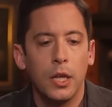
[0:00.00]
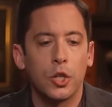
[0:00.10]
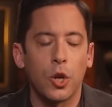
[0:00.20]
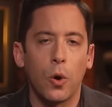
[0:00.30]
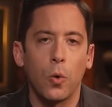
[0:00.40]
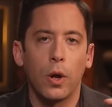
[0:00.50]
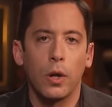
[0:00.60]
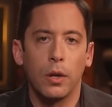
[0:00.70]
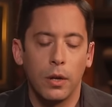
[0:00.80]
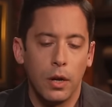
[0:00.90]
So
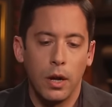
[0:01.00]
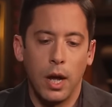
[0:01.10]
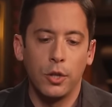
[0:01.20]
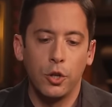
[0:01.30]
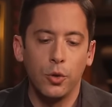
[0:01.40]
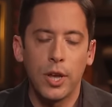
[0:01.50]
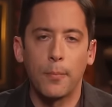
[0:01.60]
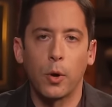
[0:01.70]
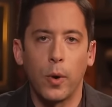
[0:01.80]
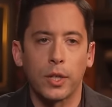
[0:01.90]
on the two
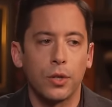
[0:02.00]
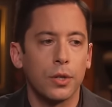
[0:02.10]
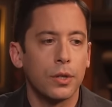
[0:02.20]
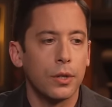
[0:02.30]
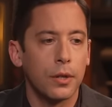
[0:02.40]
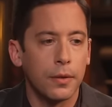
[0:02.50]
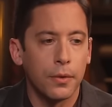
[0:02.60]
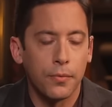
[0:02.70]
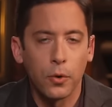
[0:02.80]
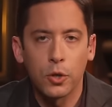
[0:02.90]
separate questions, uh,
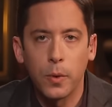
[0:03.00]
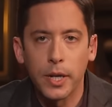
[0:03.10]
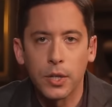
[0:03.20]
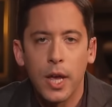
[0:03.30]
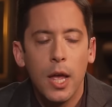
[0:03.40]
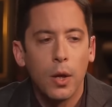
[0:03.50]
the first one is